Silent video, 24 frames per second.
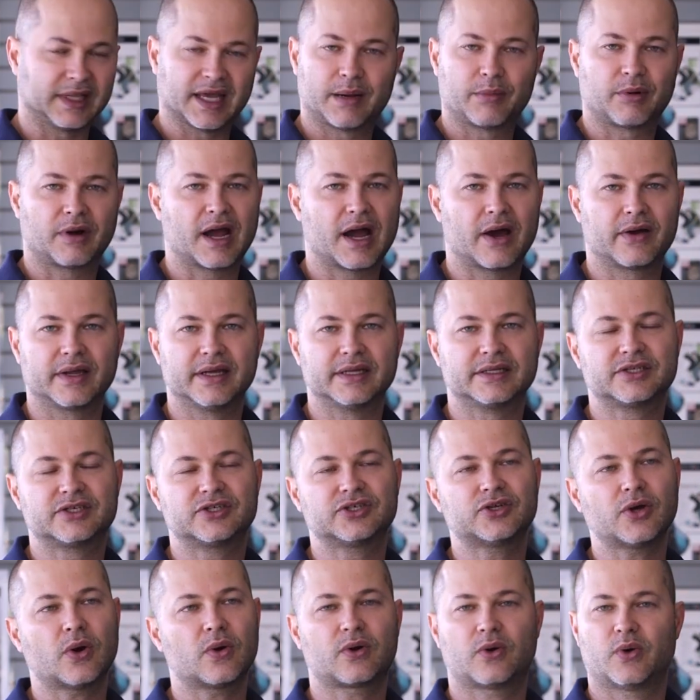labor out. It's
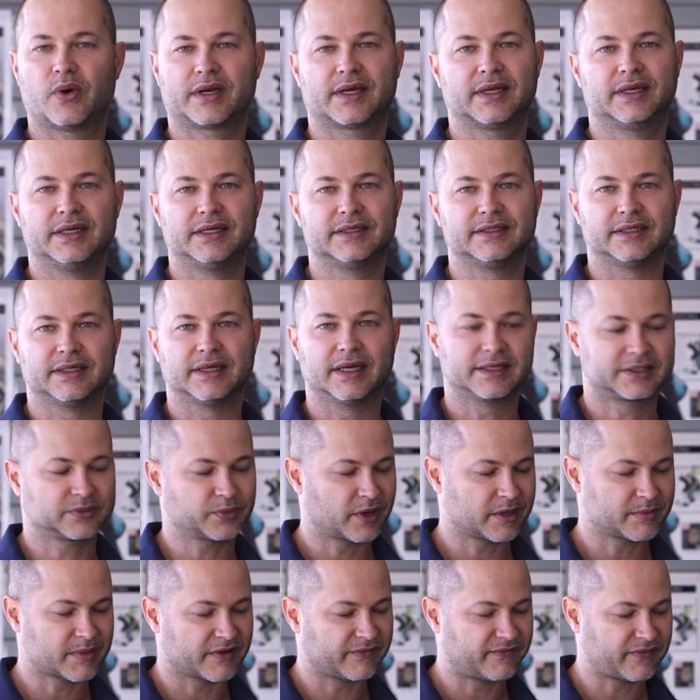so quick and easy. It's
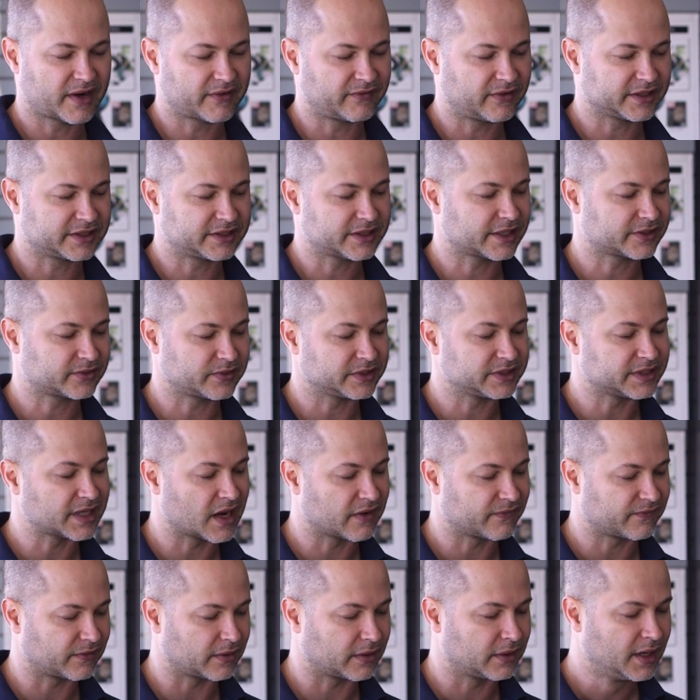one of my favorite accessories
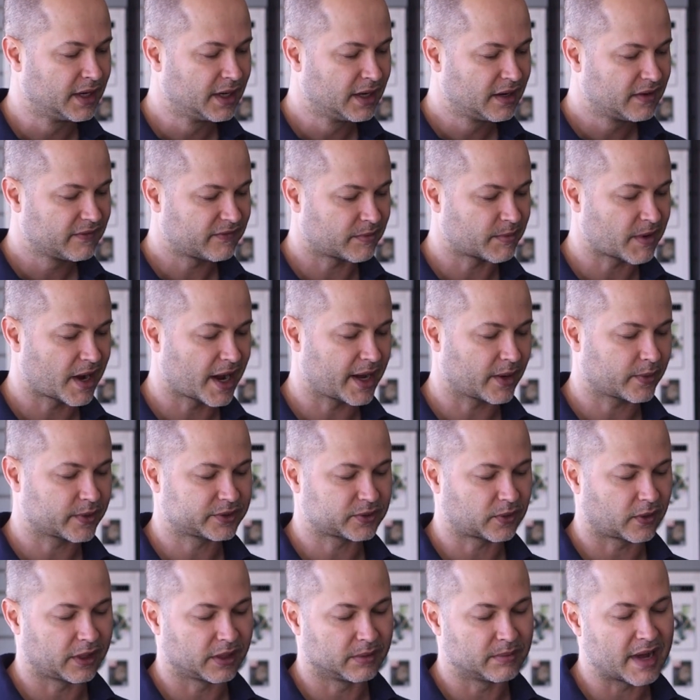now for, for my
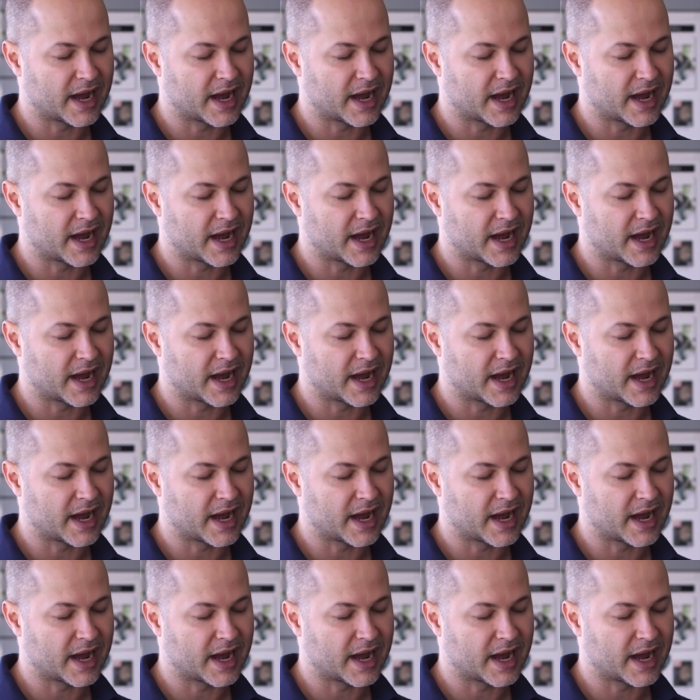equatorial